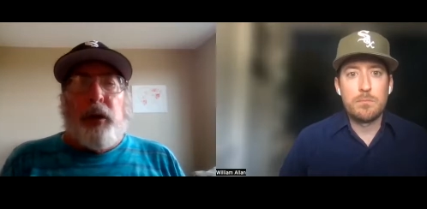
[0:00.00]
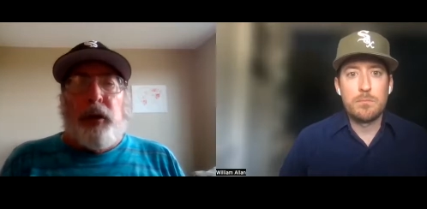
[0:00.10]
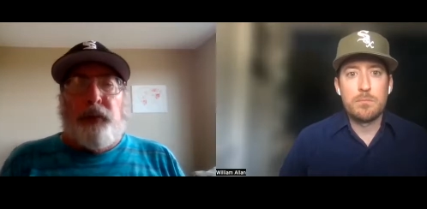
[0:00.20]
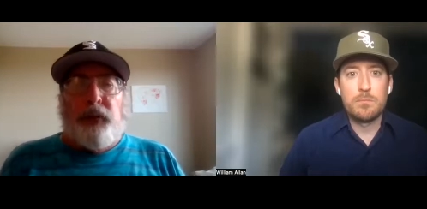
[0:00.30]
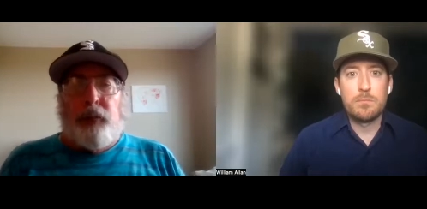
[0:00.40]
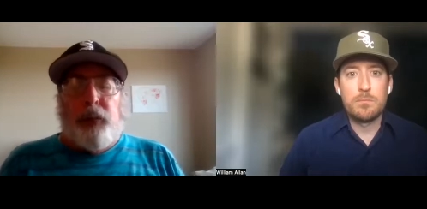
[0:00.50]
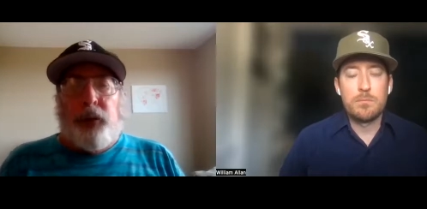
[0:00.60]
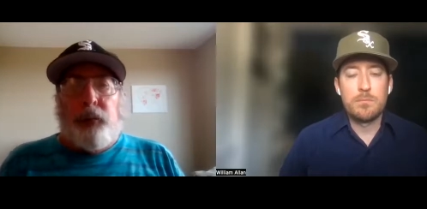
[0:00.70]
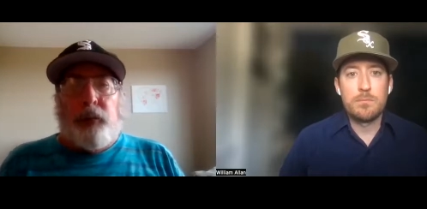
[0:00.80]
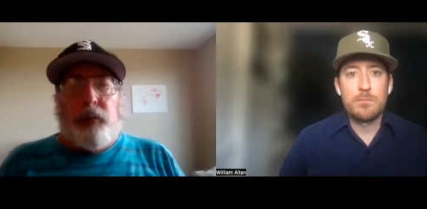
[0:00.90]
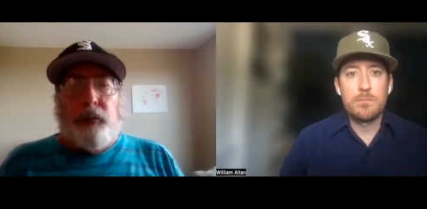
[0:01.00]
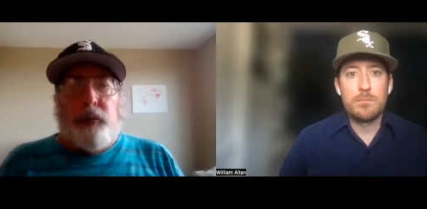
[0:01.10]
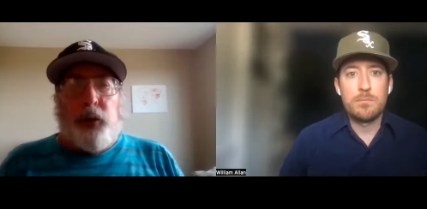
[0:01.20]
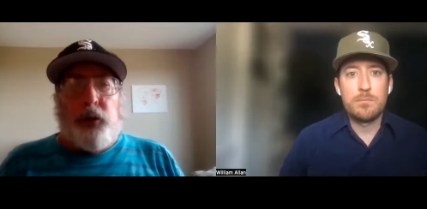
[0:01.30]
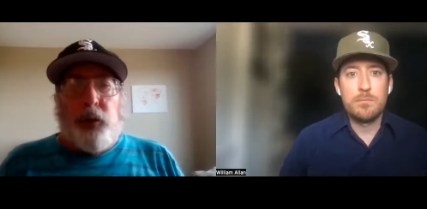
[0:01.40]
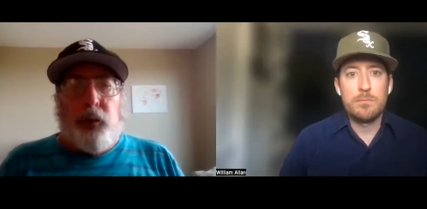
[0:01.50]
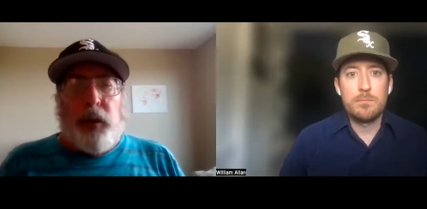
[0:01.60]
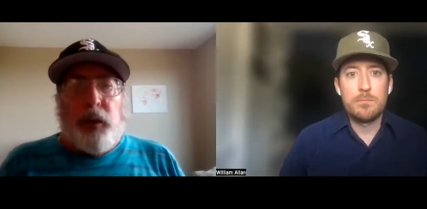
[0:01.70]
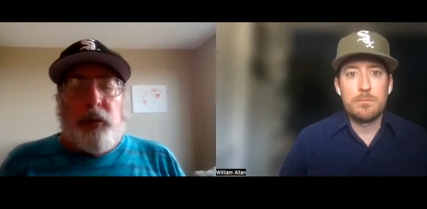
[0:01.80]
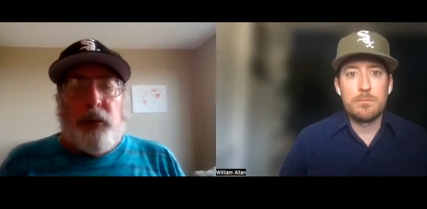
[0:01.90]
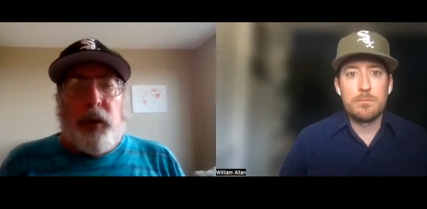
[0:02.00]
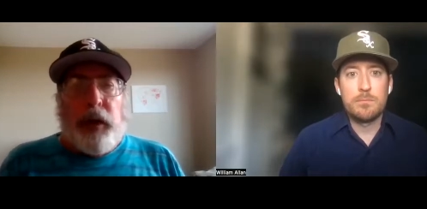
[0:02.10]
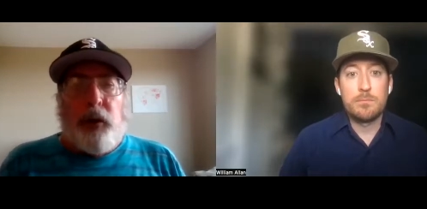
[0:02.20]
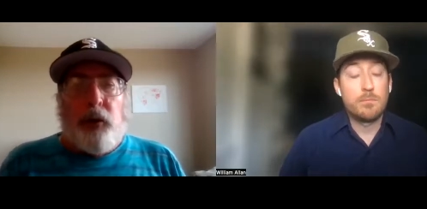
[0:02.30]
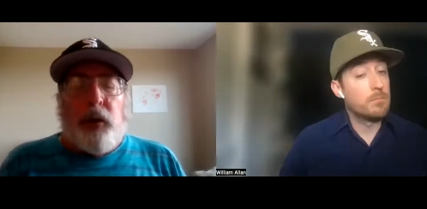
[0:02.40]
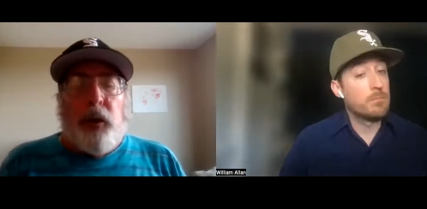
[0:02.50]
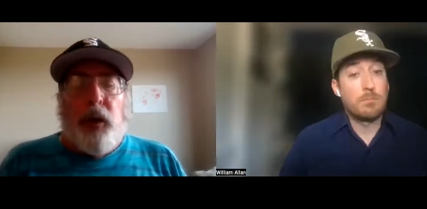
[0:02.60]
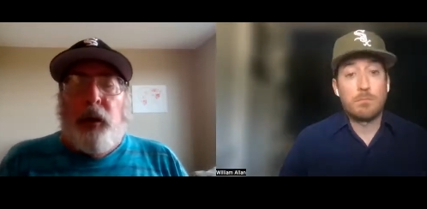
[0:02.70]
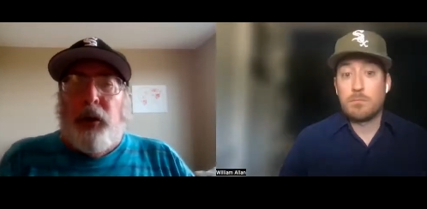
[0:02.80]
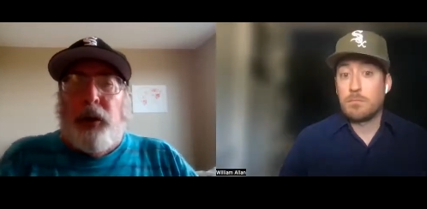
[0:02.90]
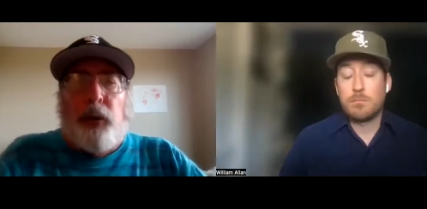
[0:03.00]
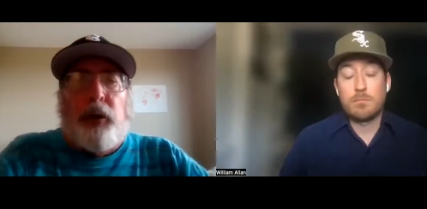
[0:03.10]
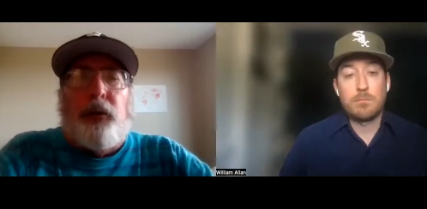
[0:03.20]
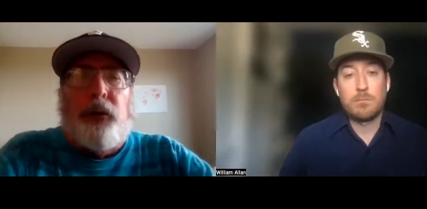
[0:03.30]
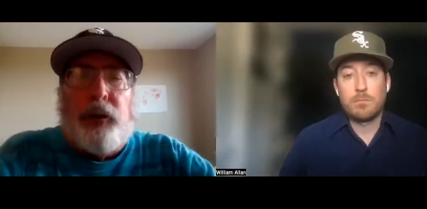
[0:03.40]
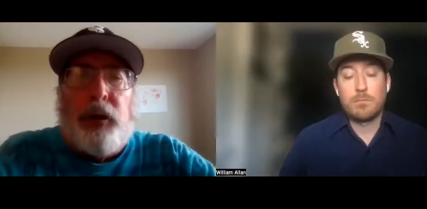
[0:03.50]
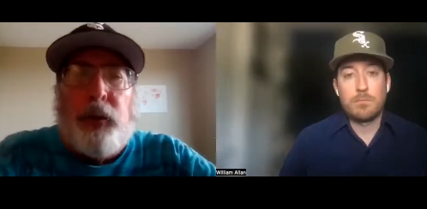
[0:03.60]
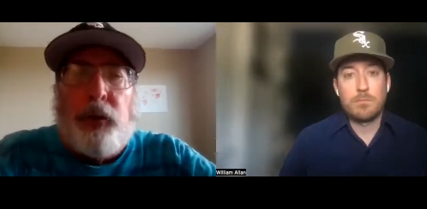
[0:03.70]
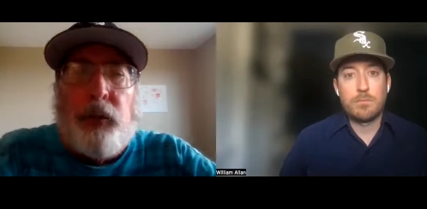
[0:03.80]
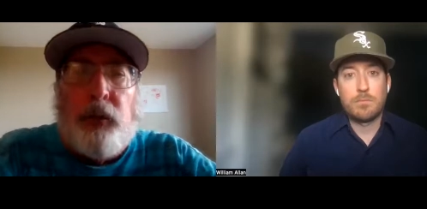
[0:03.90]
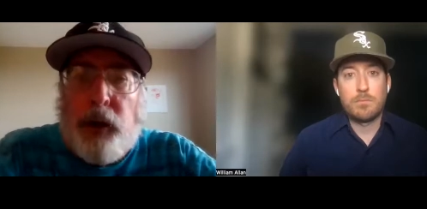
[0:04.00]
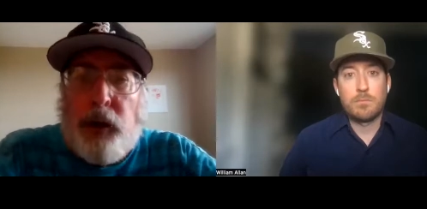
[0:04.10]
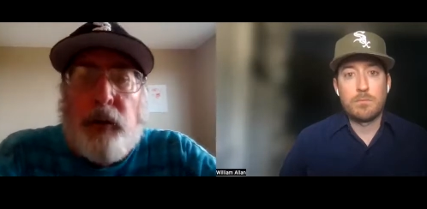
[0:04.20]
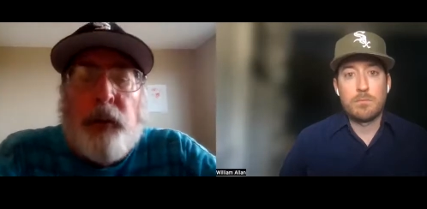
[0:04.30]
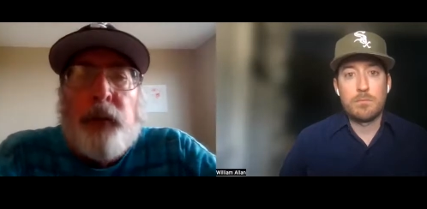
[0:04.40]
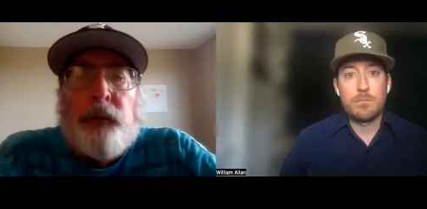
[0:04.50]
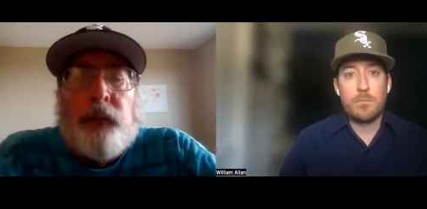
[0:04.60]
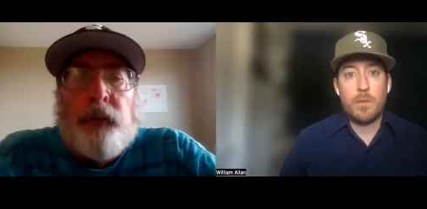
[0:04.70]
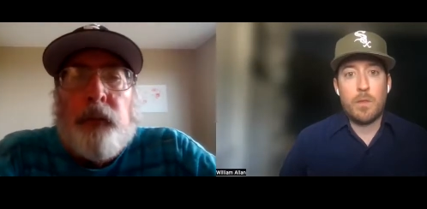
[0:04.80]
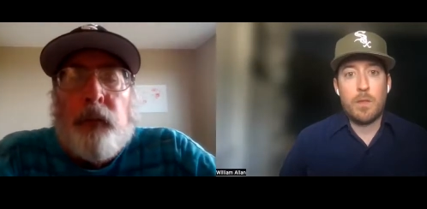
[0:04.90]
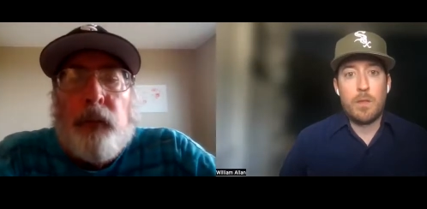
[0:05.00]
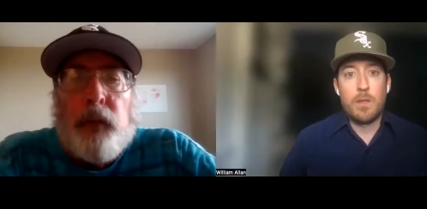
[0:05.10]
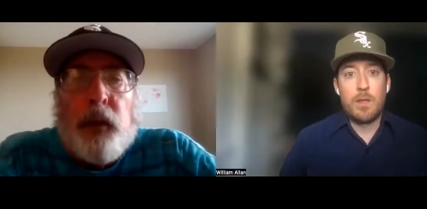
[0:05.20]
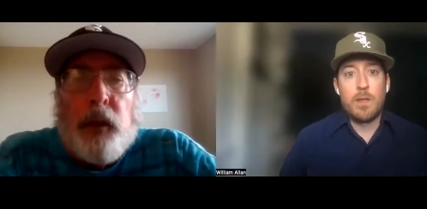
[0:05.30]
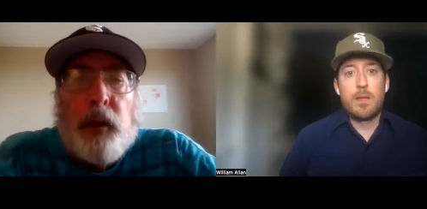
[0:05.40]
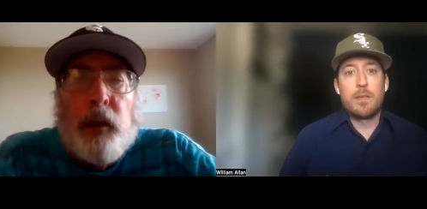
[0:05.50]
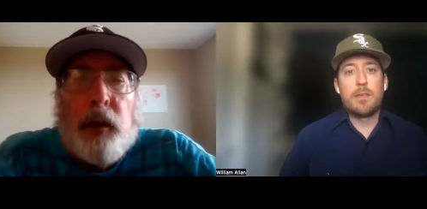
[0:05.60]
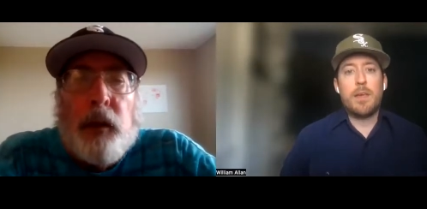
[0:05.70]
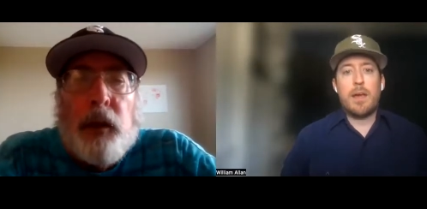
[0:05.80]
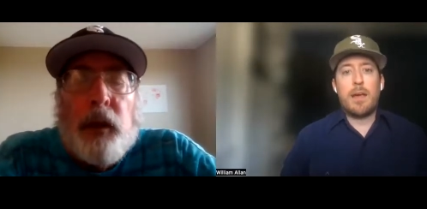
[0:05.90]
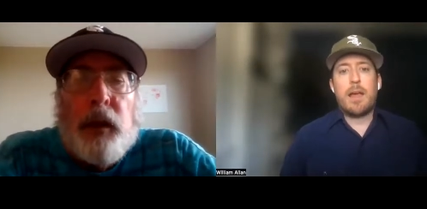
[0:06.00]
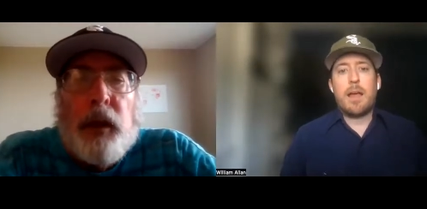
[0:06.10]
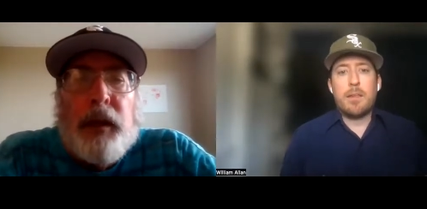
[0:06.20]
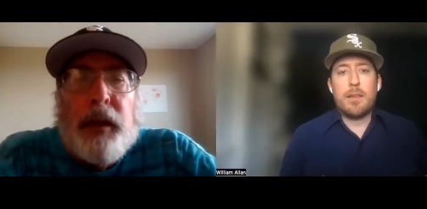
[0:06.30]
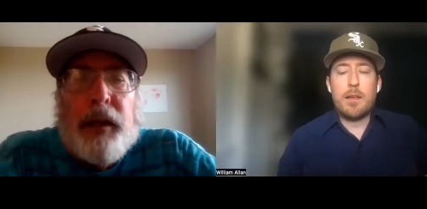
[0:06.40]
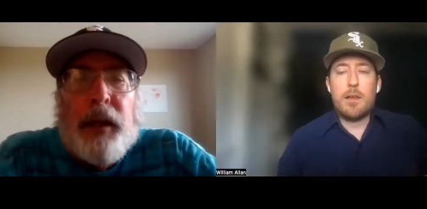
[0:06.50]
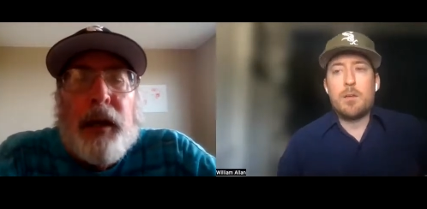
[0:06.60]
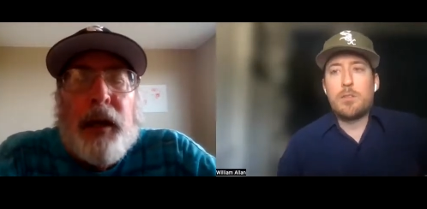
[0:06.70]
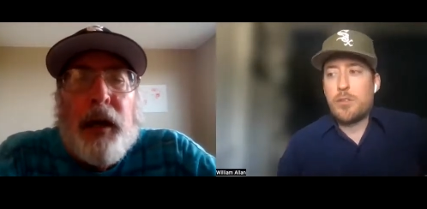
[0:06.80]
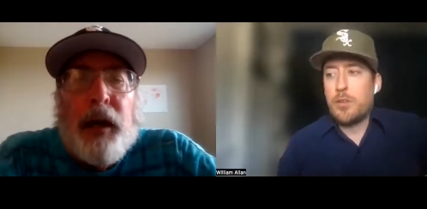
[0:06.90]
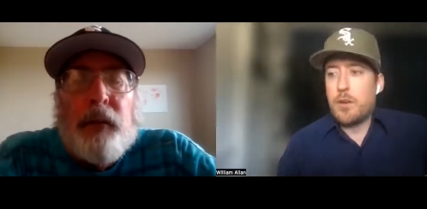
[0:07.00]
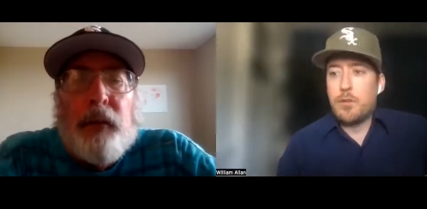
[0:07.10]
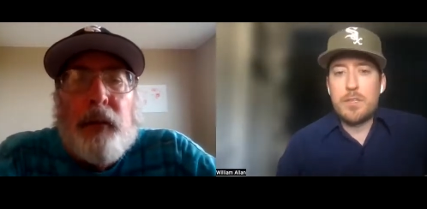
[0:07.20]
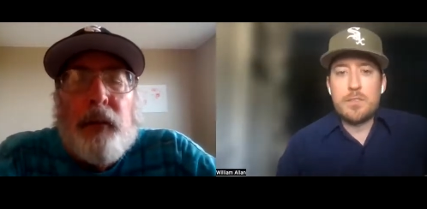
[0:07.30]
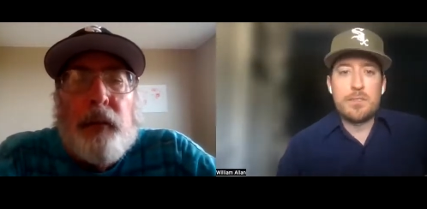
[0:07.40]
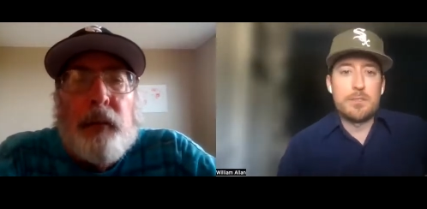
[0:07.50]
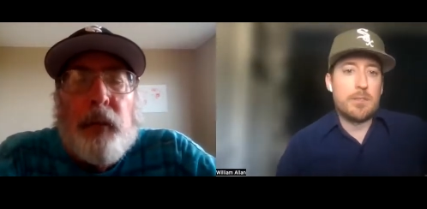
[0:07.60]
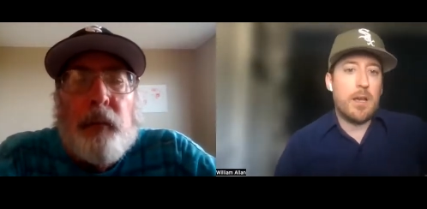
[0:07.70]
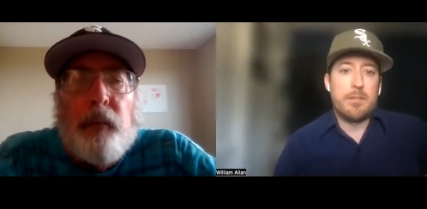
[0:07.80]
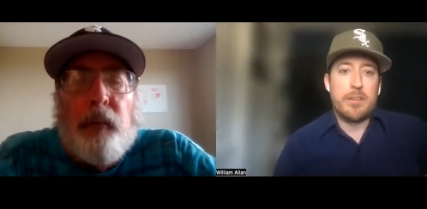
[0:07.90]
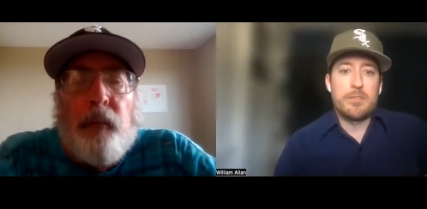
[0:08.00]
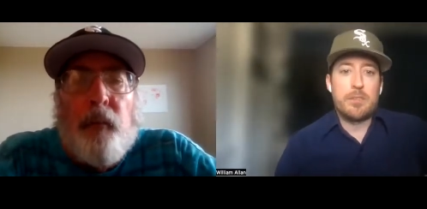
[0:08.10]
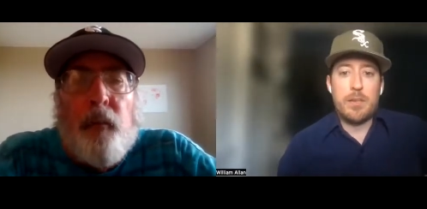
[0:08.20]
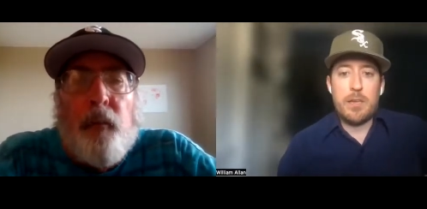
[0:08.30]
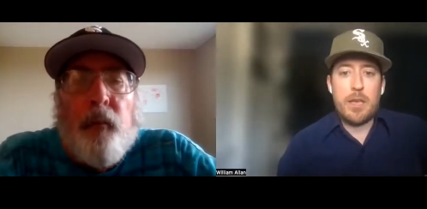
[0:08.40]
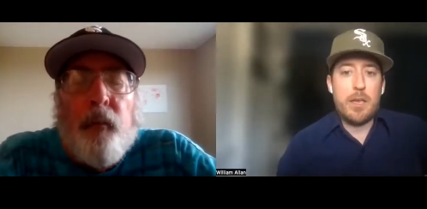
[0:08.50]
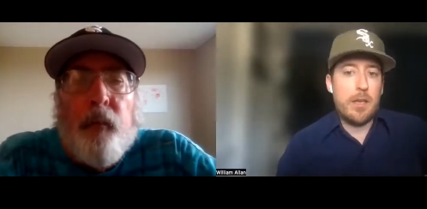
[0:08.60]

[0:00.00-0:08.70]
Speaker 1: pay off. They were they weren't pitching well, or they got hurt, but apparently are coming through now.
Speaker 2: Yeah, I, you know, this is obviously a,